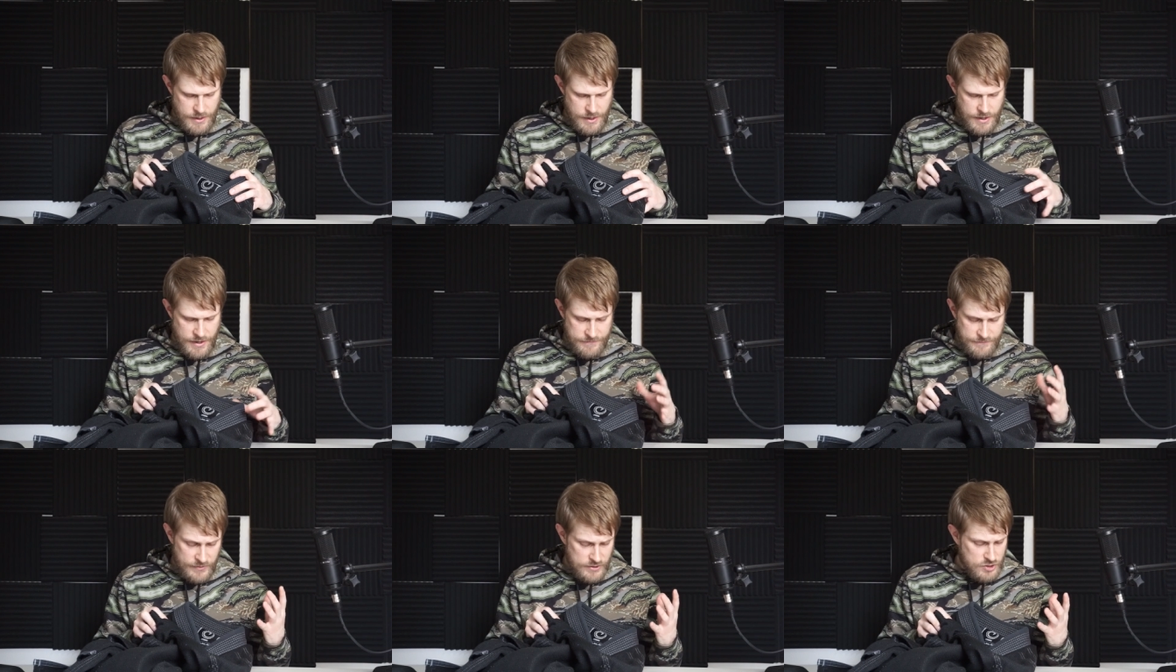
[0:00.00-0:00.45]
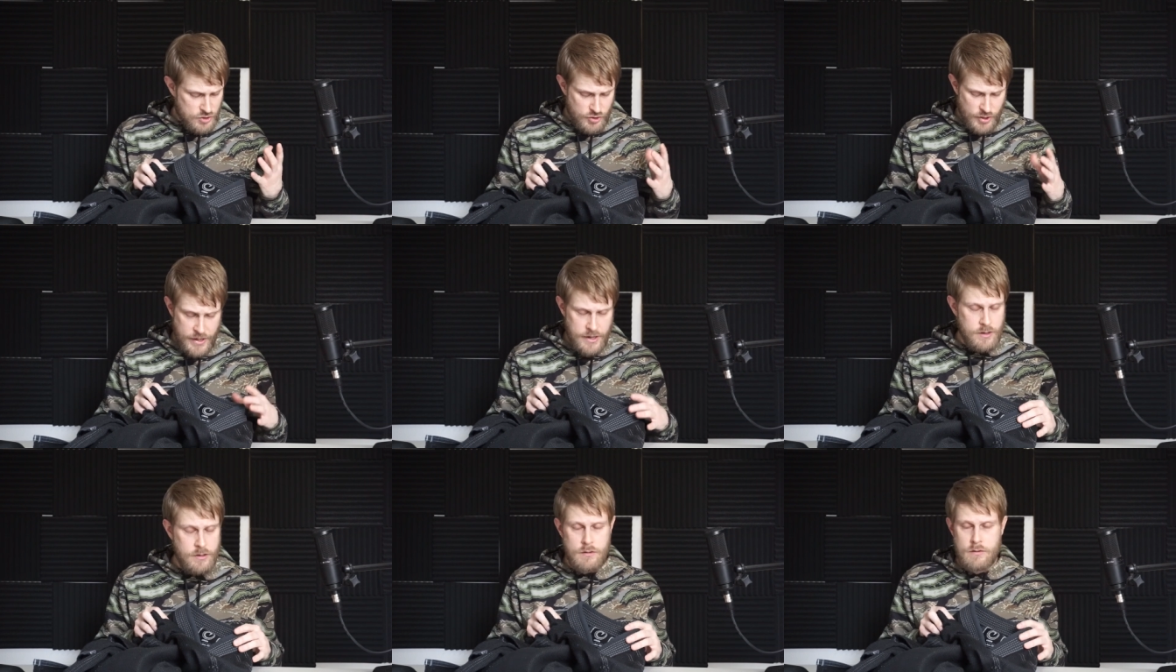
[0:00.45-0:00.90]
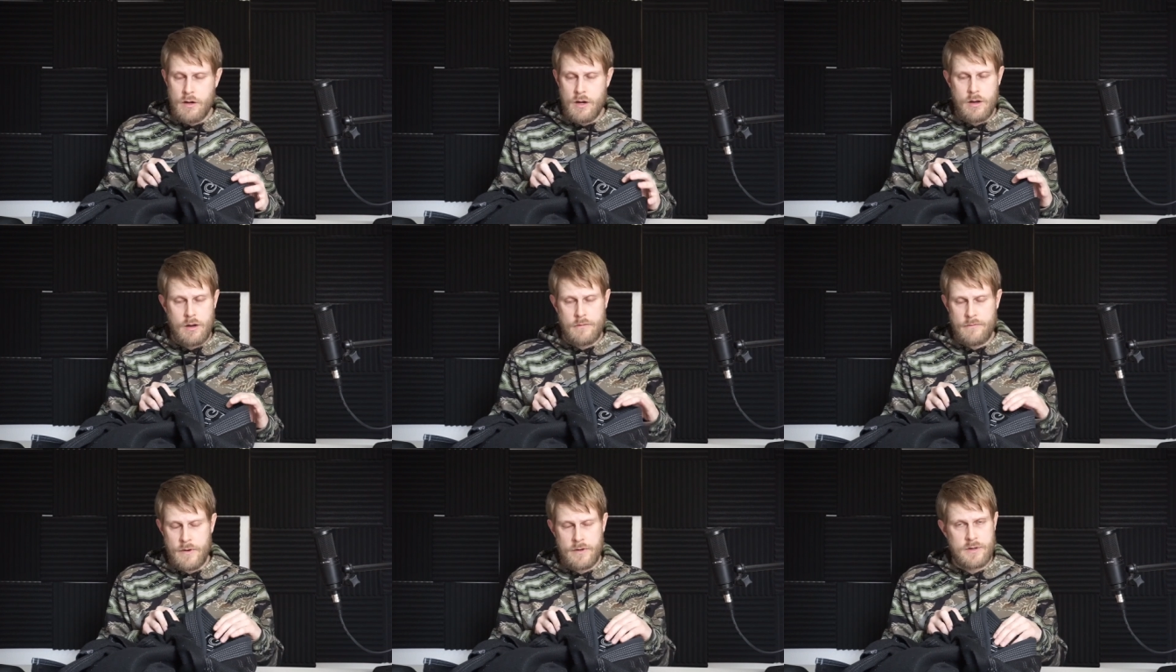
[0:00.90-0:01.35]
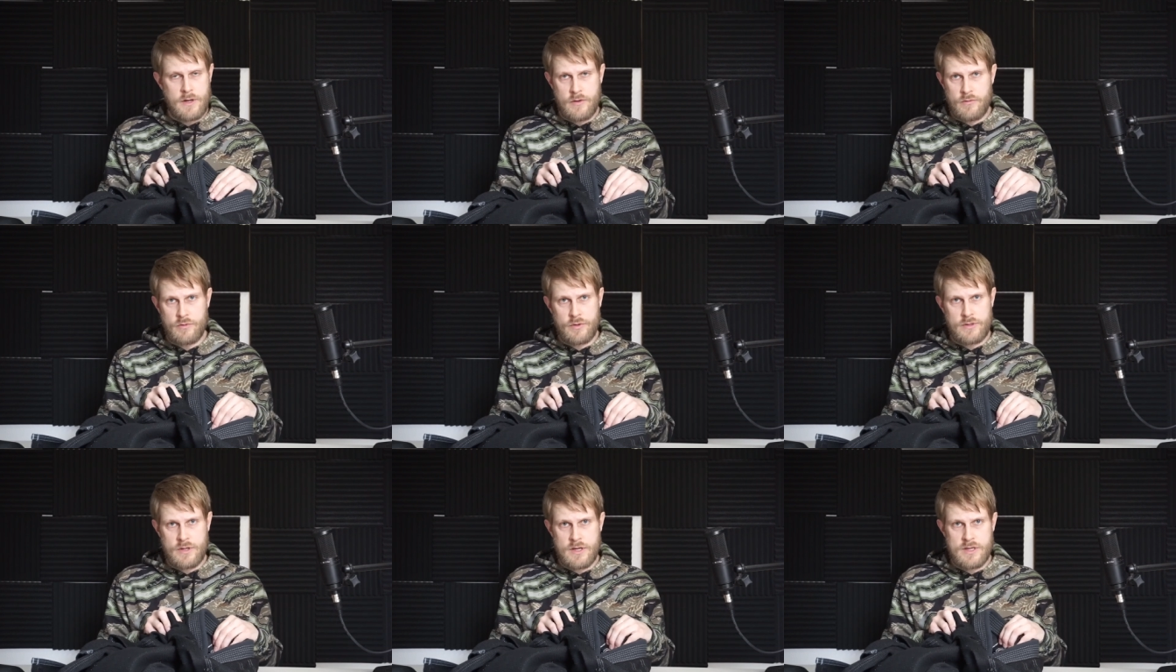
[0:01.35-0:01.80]
It fits great, it, it,
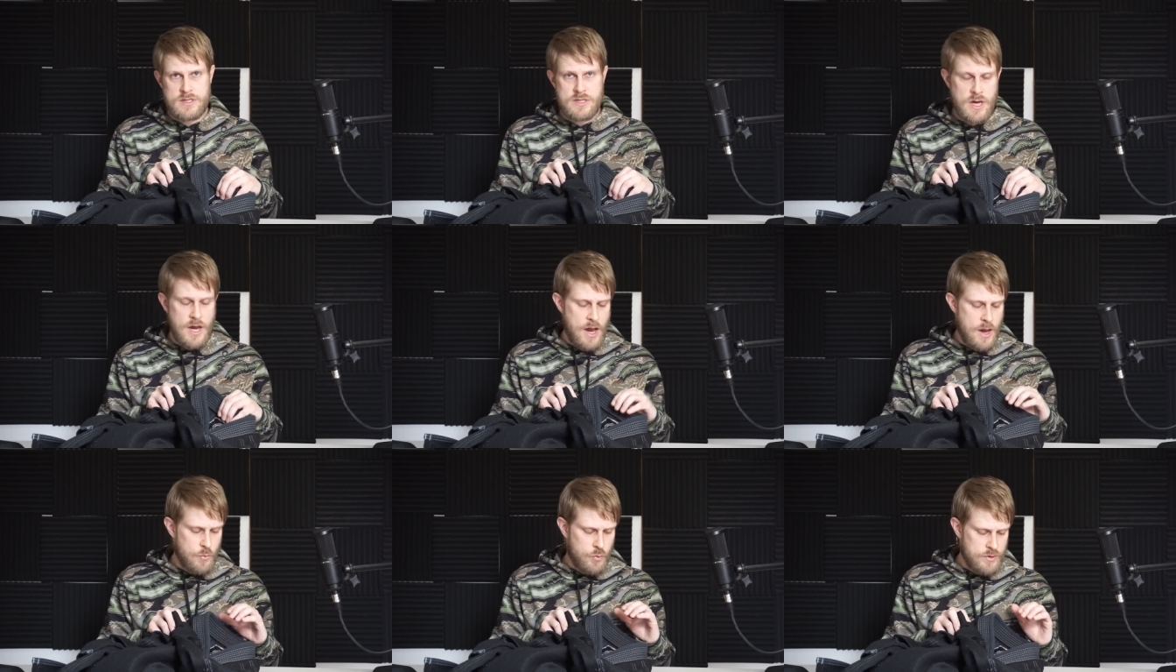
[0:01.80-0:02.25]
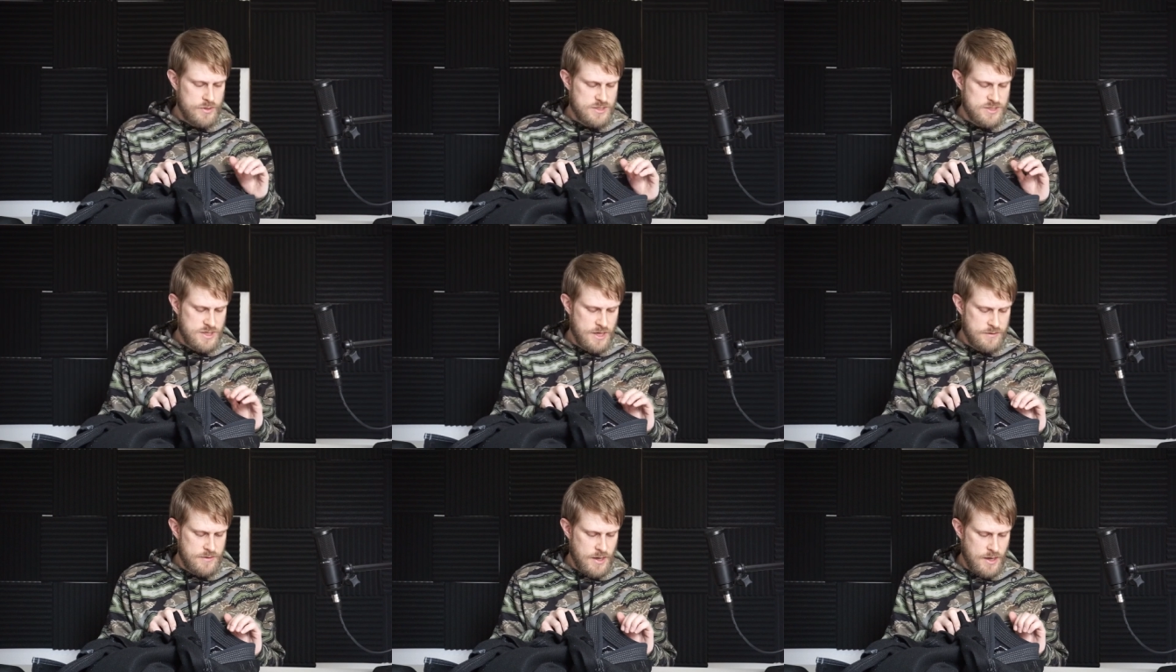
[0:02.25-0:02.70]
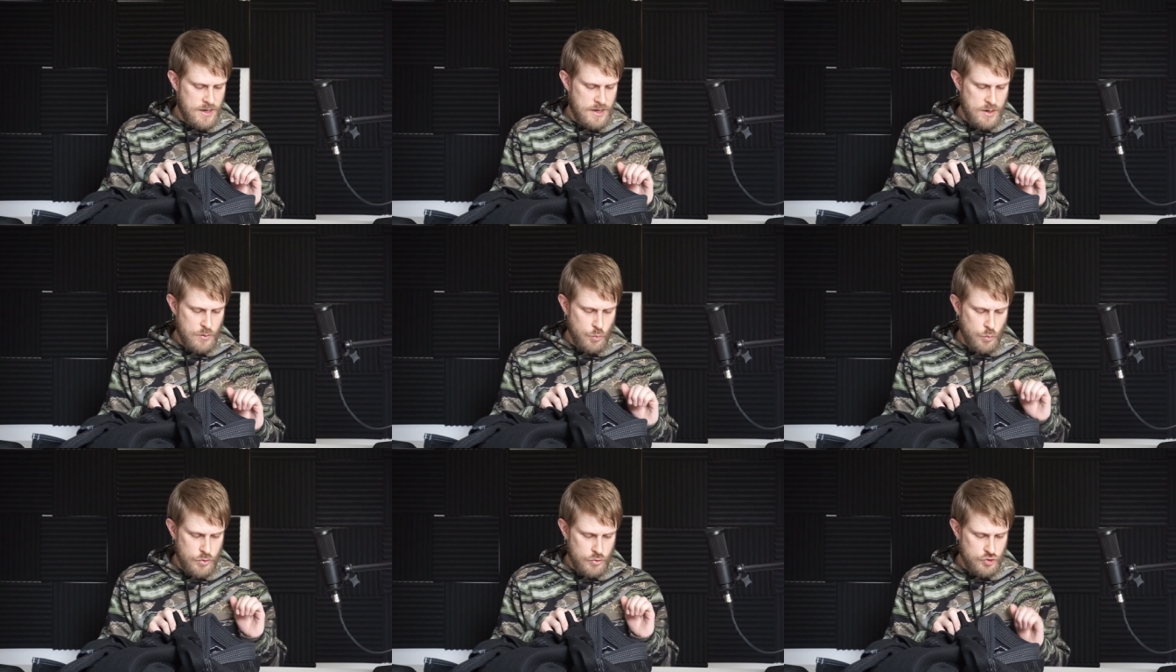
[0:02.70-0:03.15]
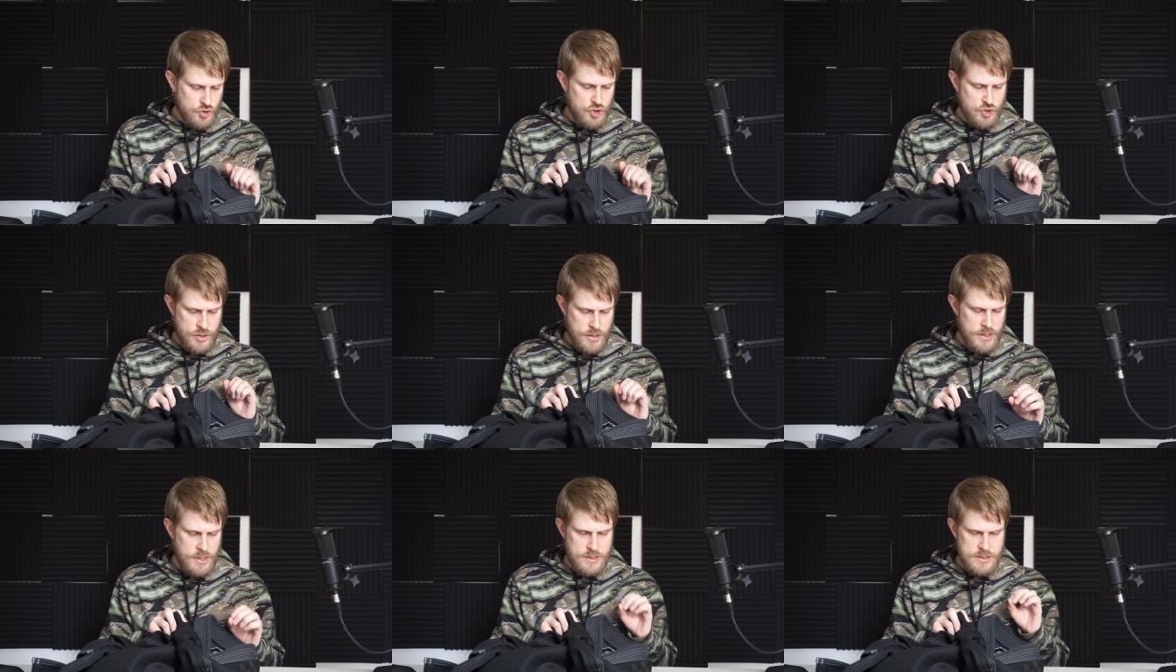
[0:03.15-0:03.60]
really does. I would say that it will
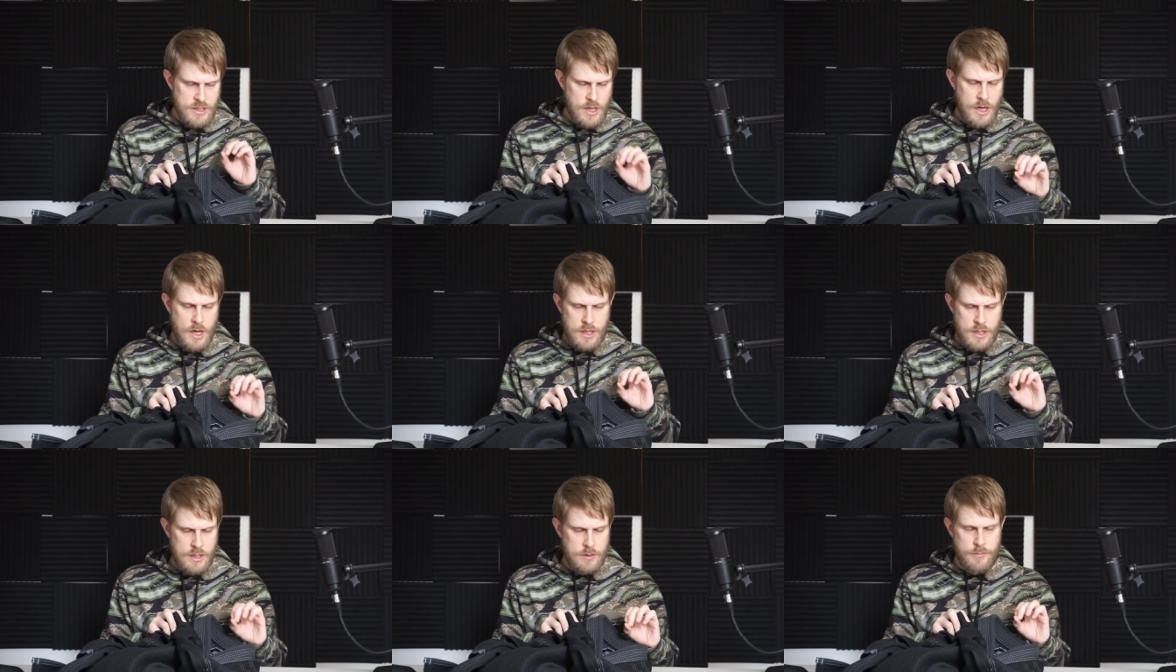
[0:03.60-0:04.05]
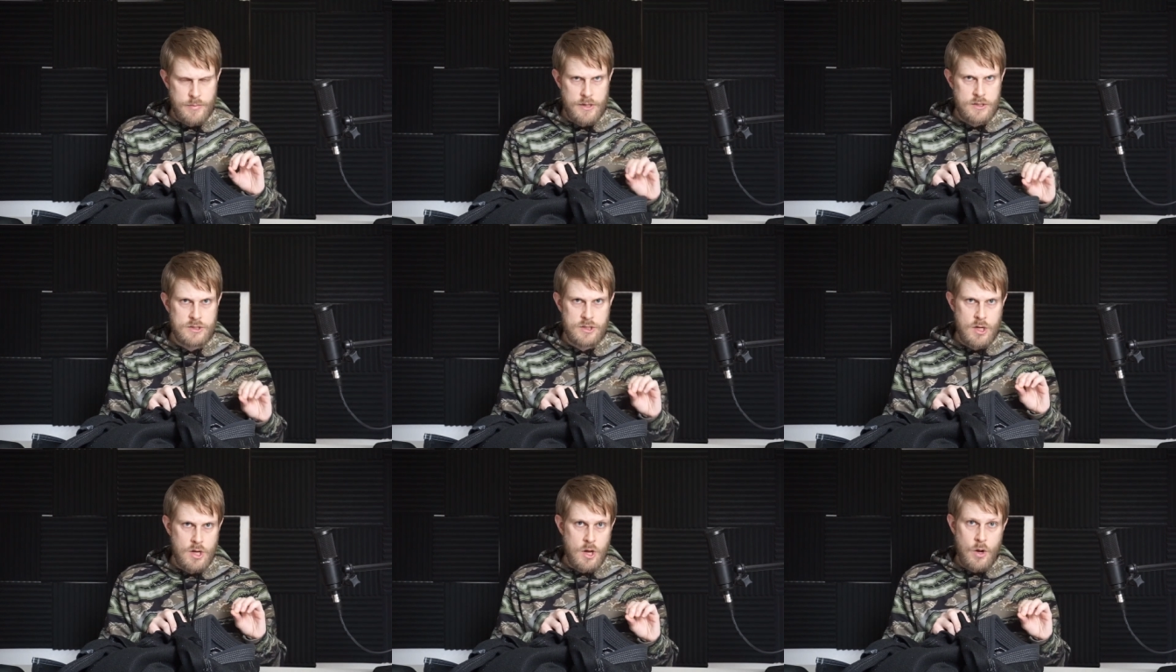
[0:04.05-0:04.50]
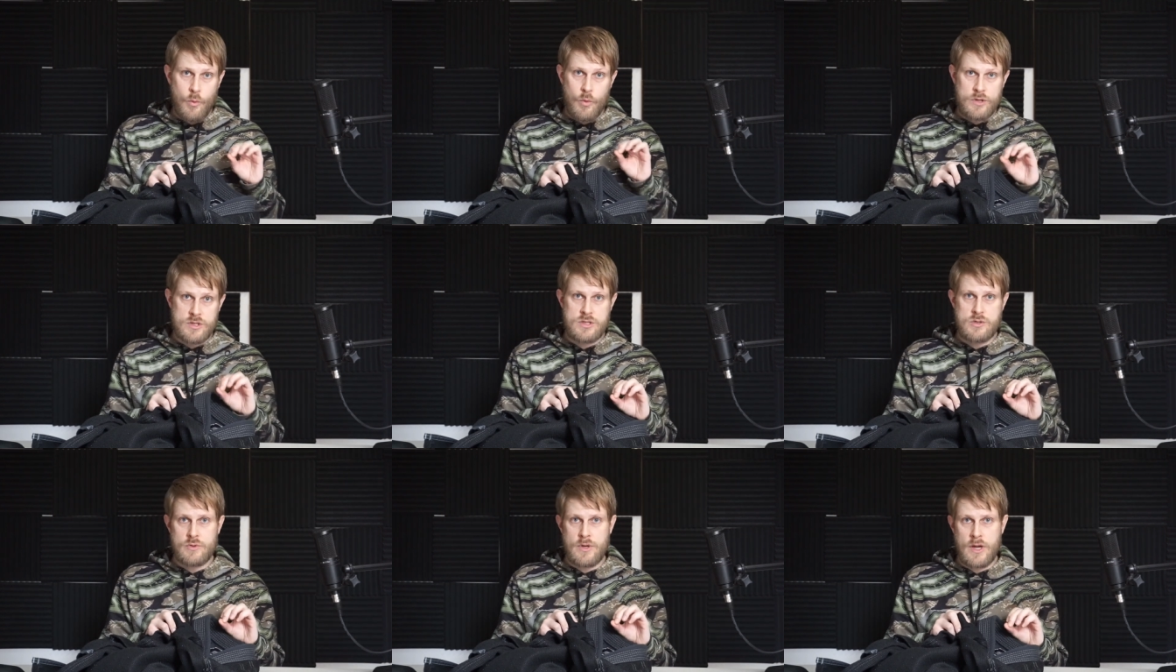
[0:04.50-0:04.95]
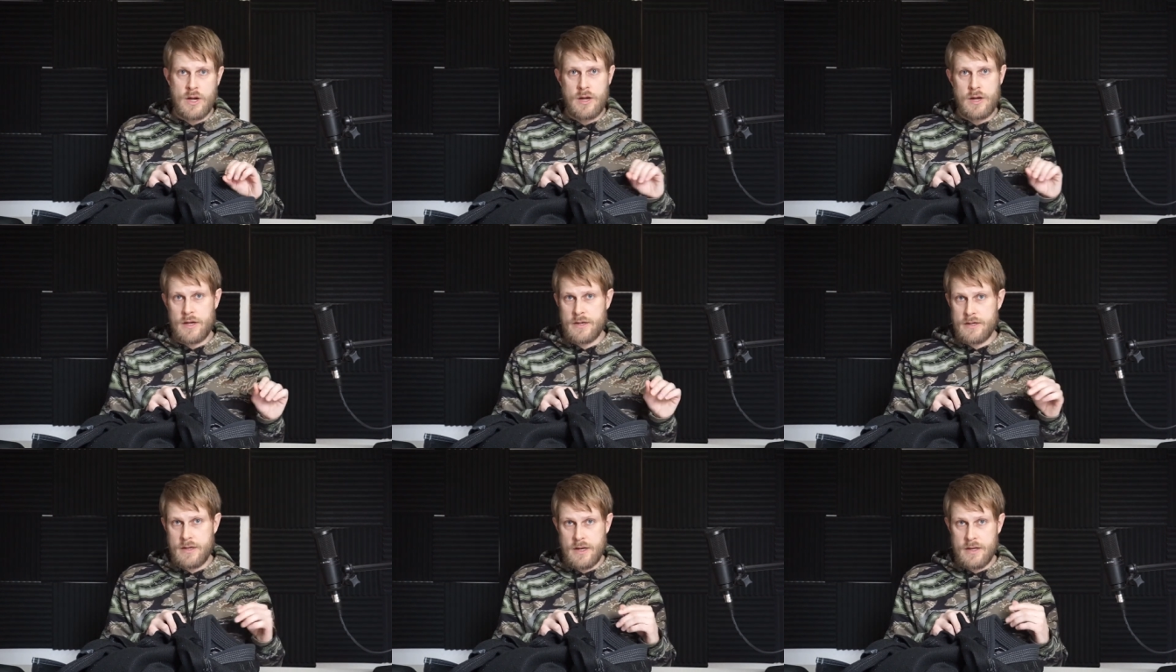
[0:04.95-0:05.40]
shrink a tiny bit once you get it.